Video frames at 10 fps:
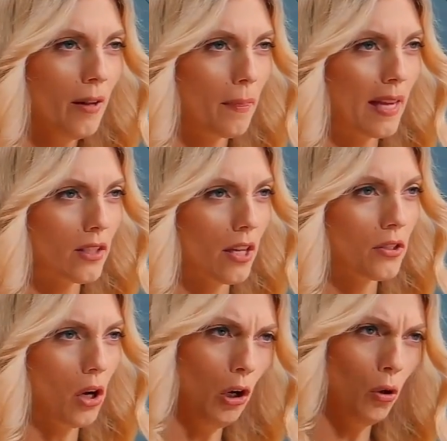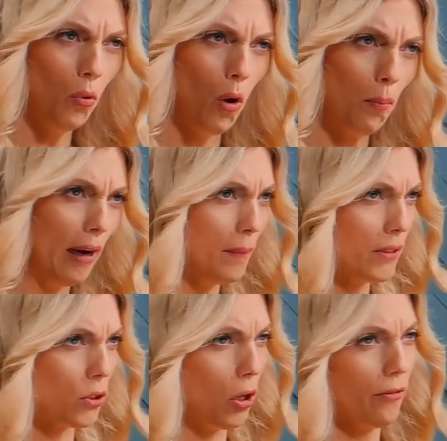that says, oh,
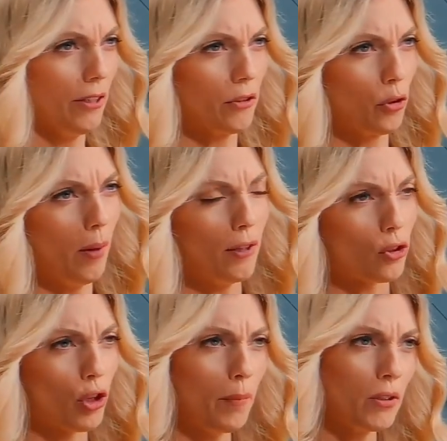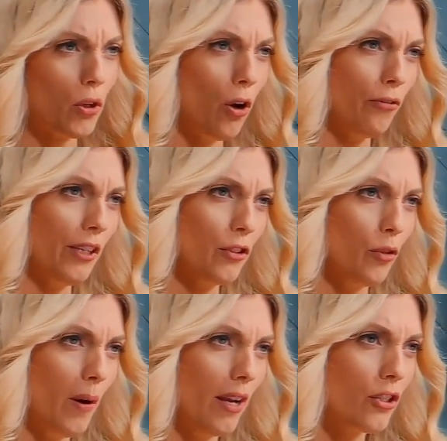Obama's golfing too much, Trump is golfing too
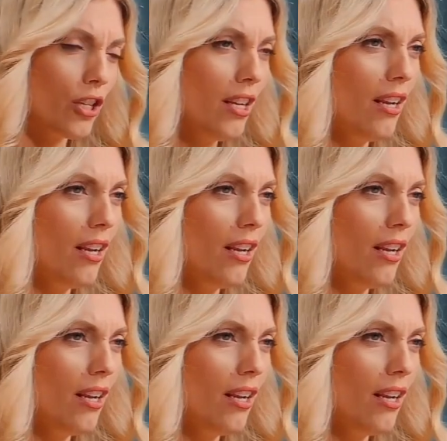much.